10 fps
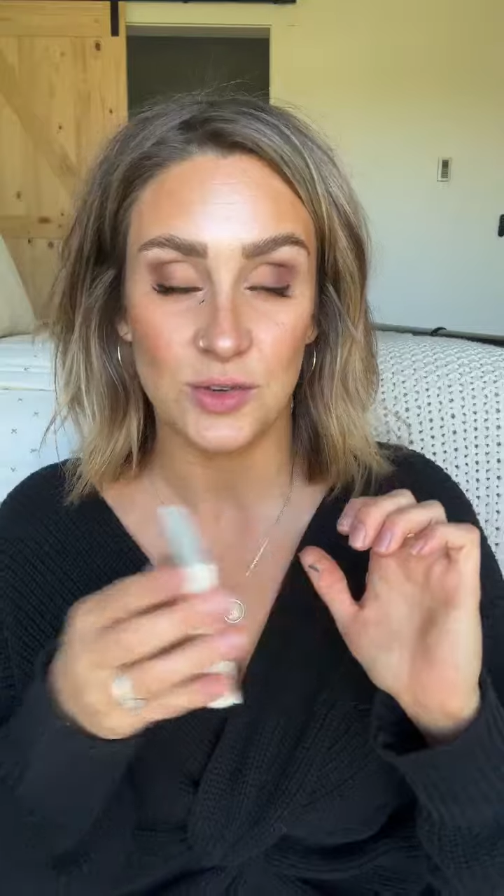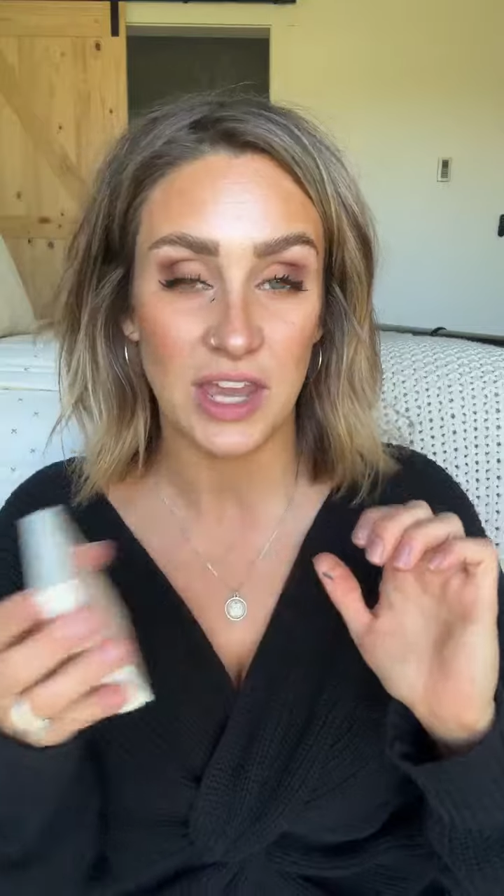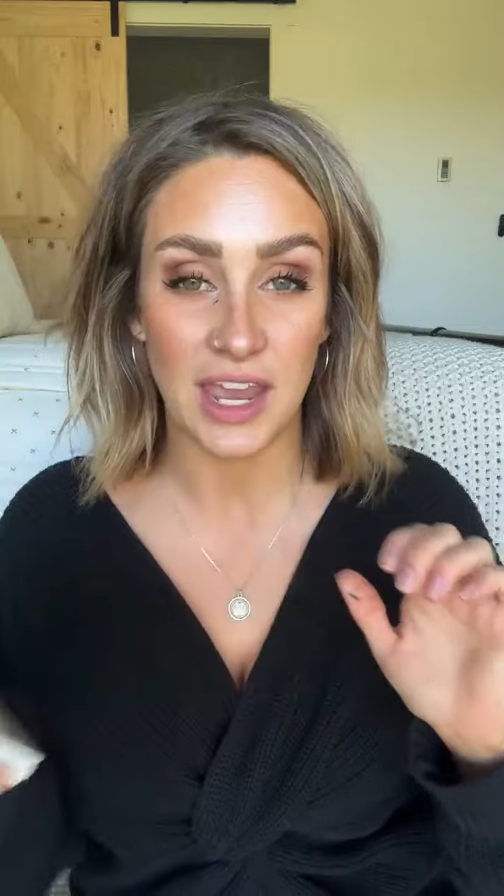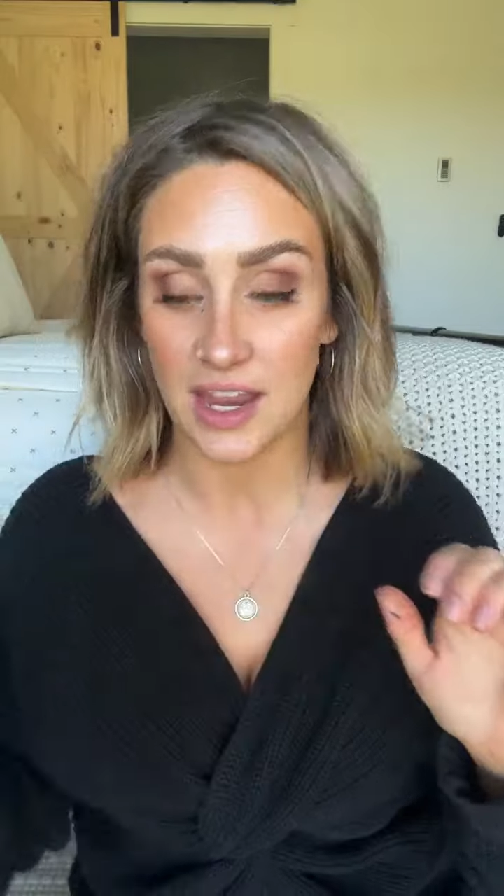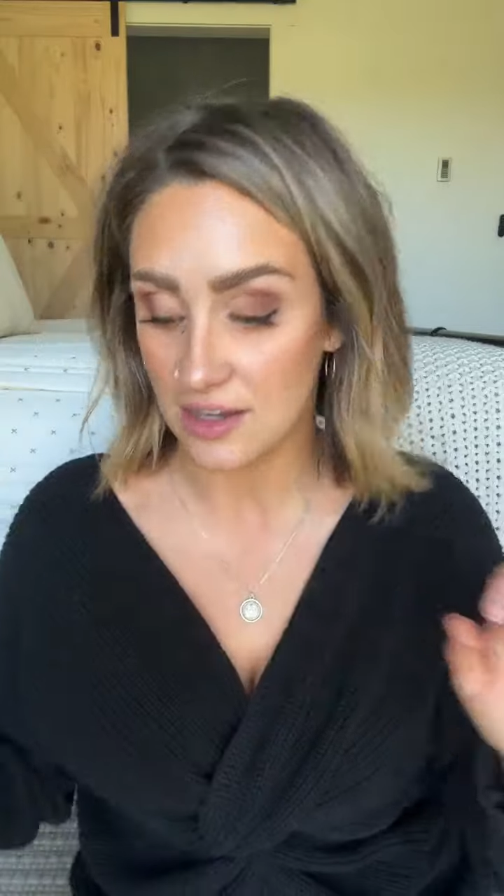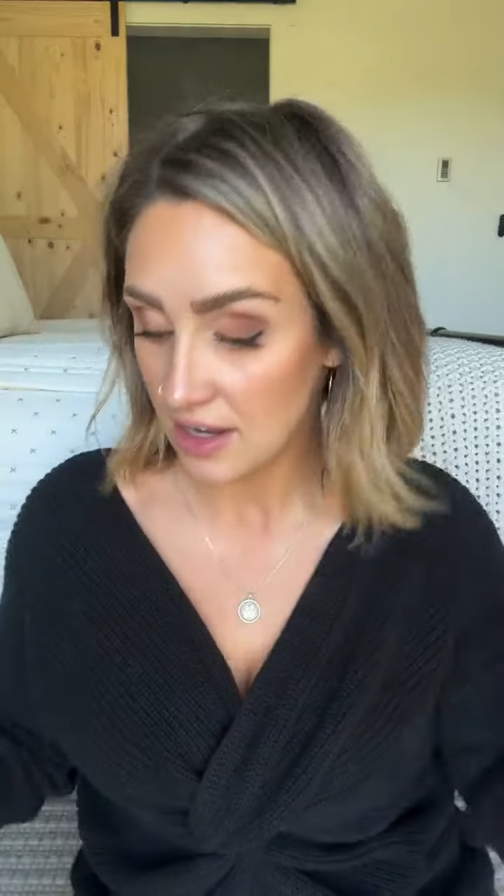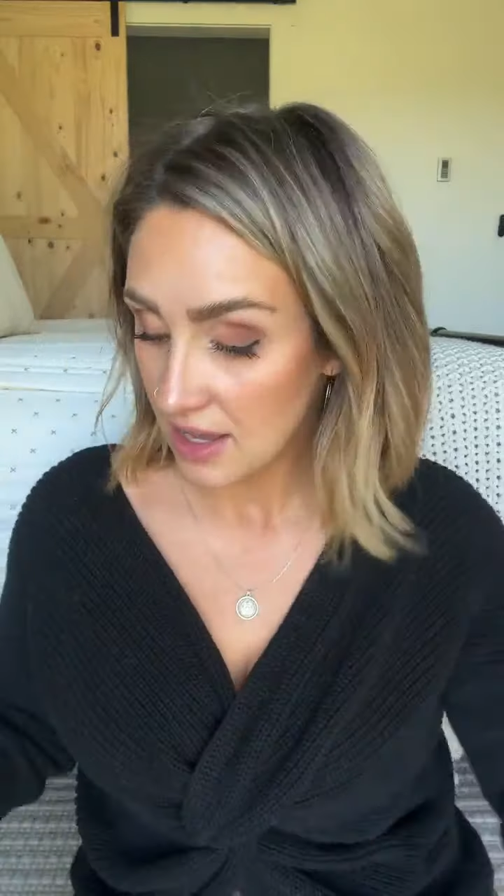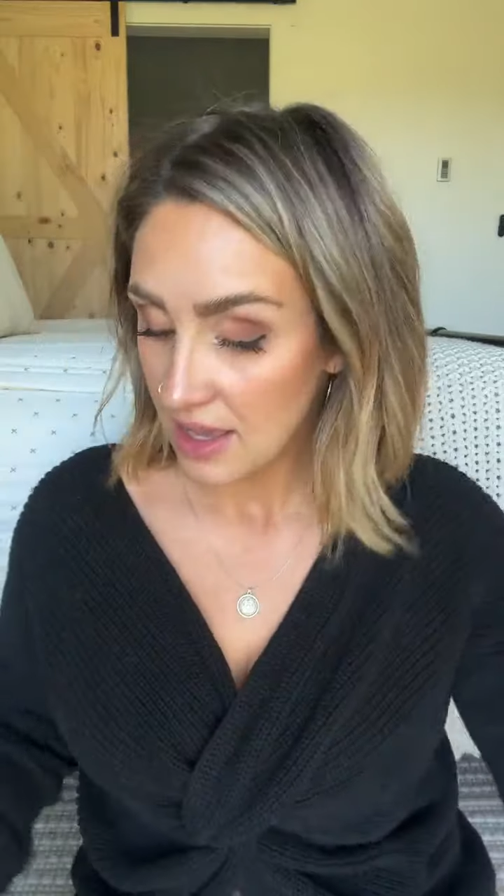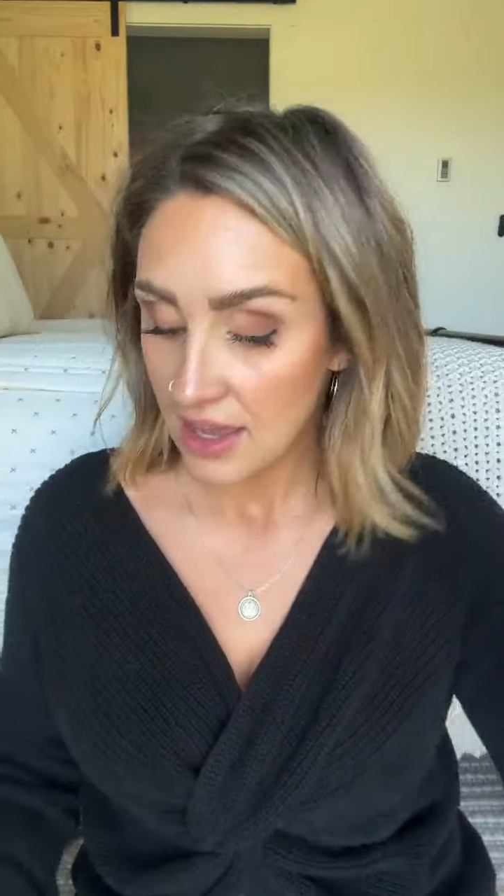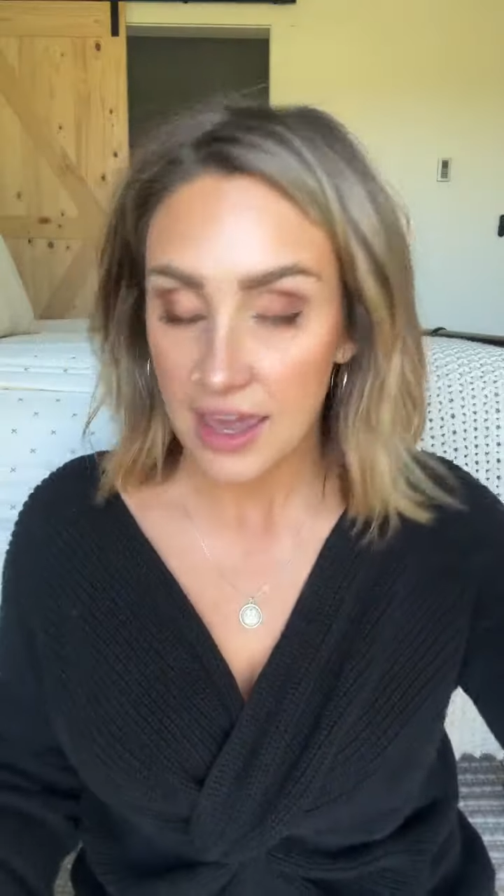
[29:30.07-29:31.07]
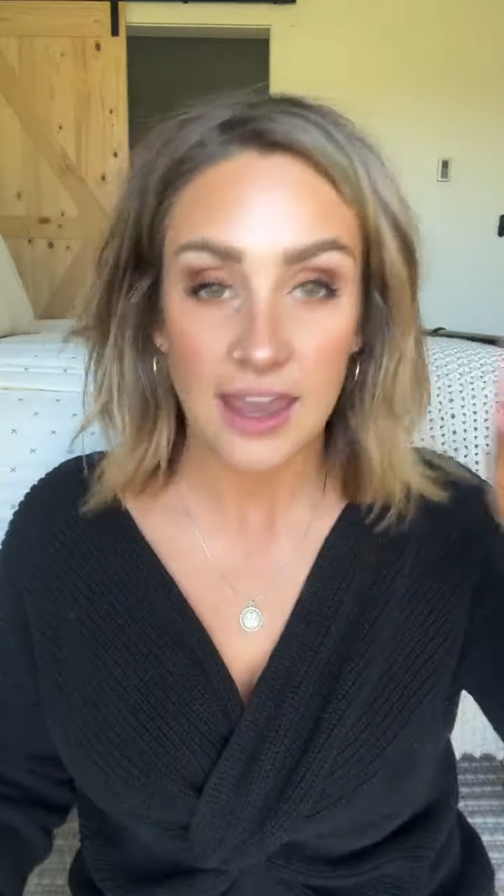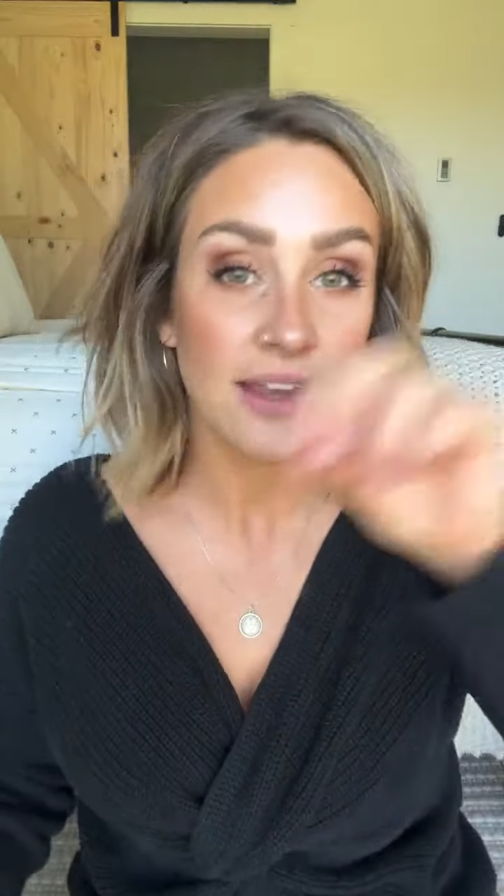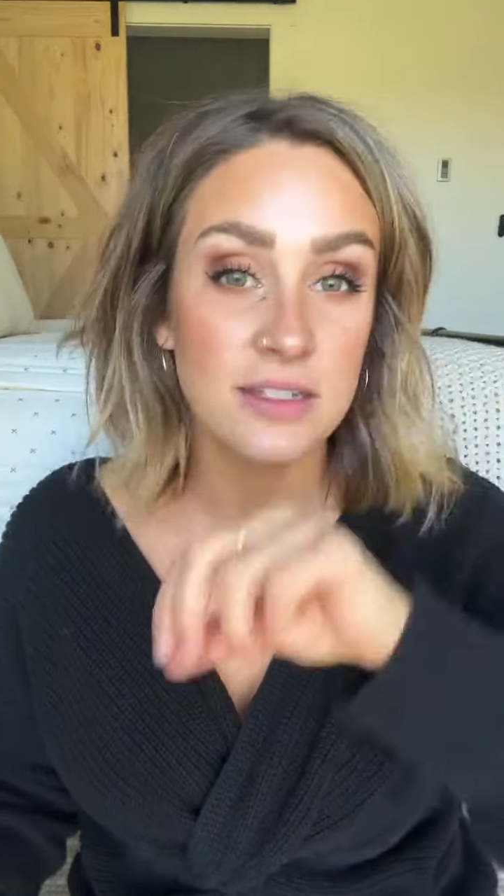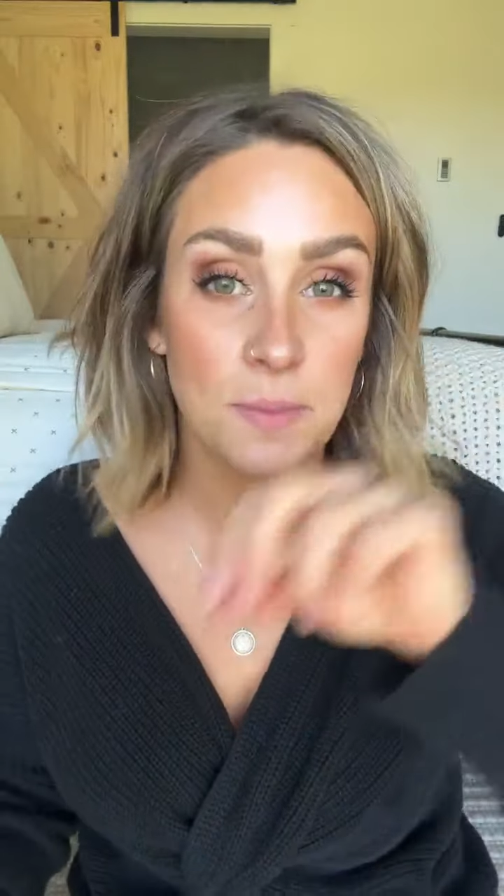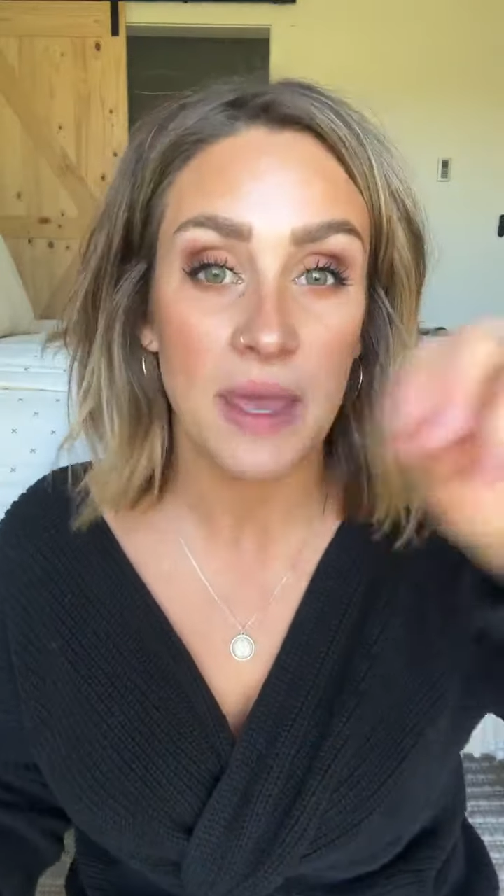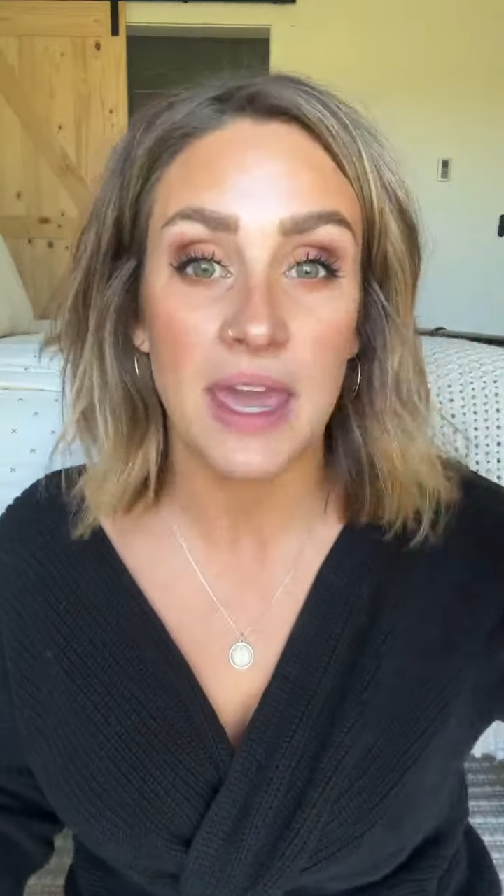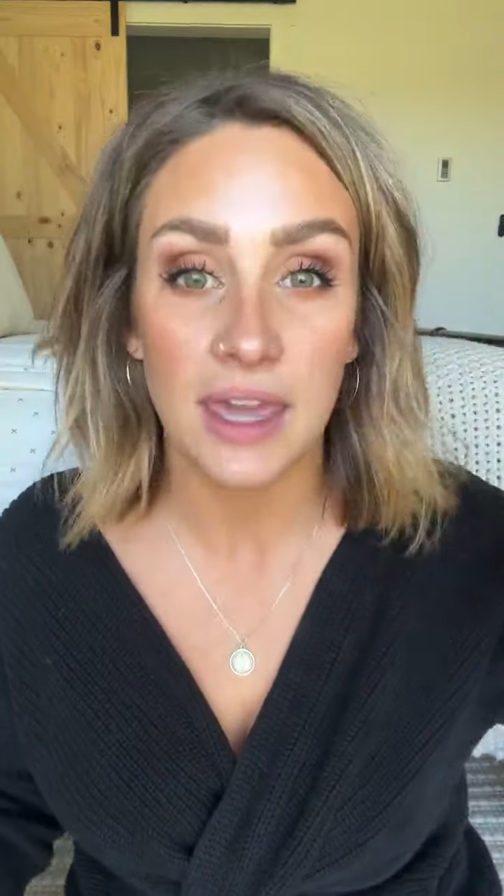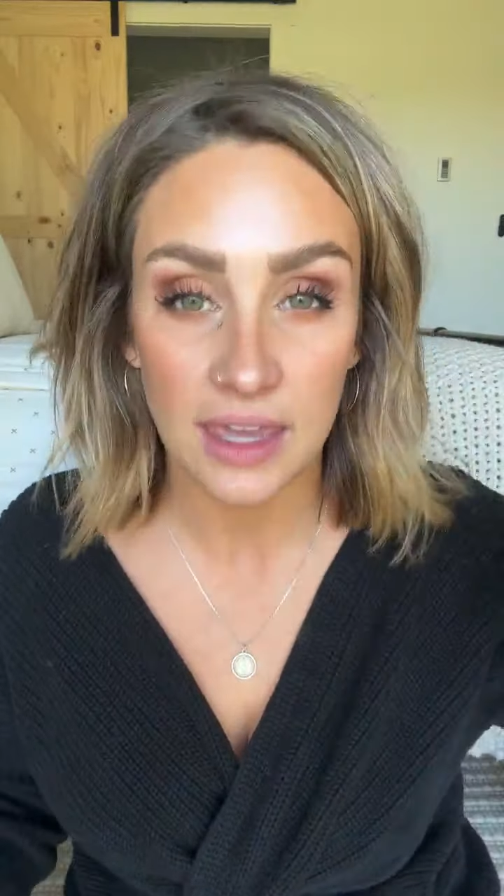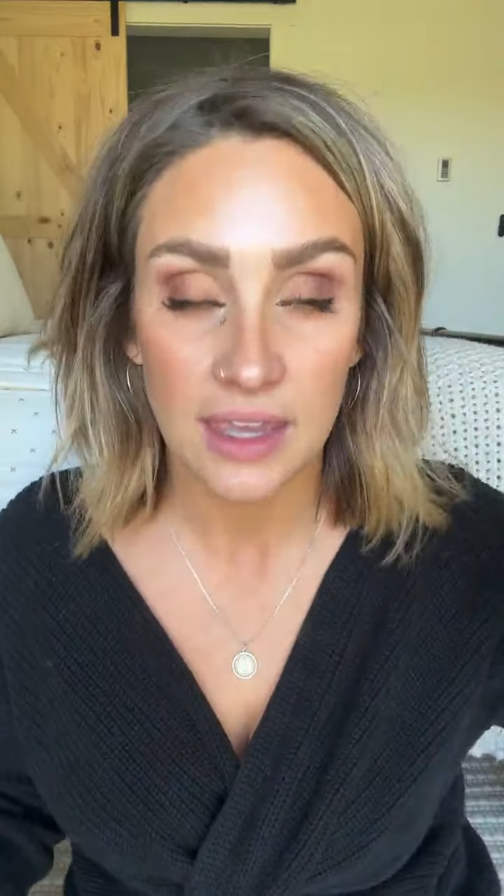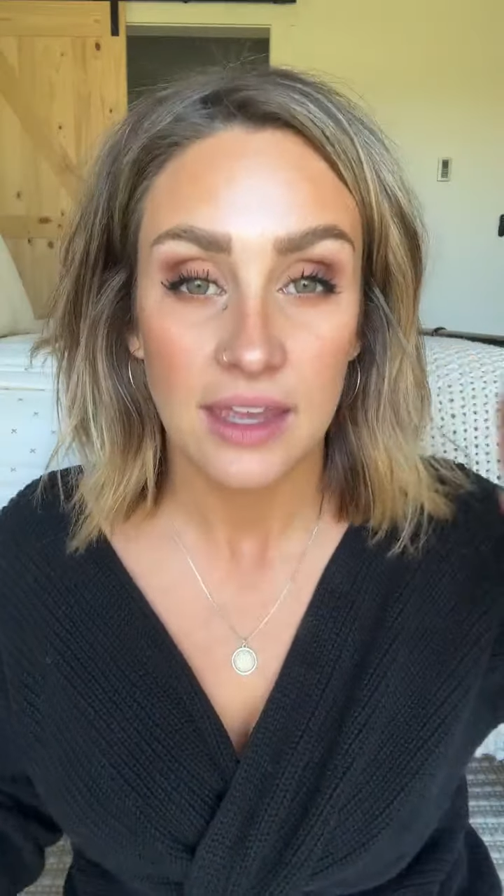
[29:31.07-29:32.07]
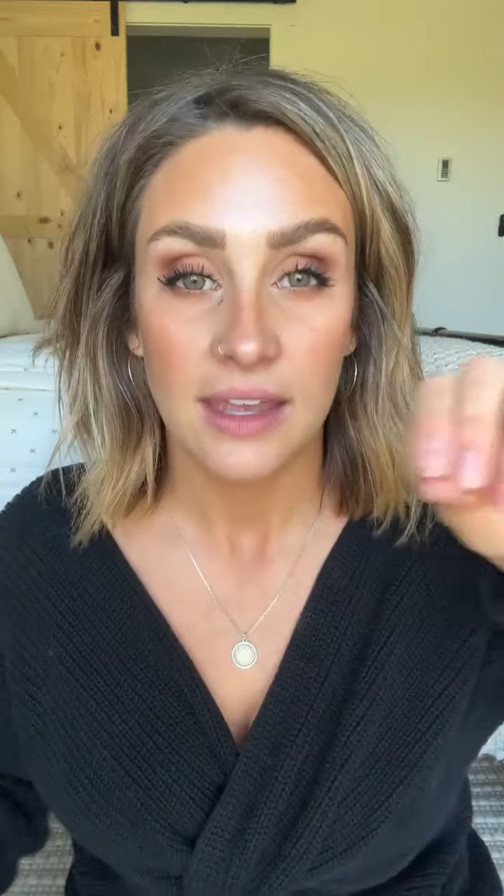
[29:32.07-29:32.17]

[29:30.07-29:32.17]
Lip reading: you can hand pick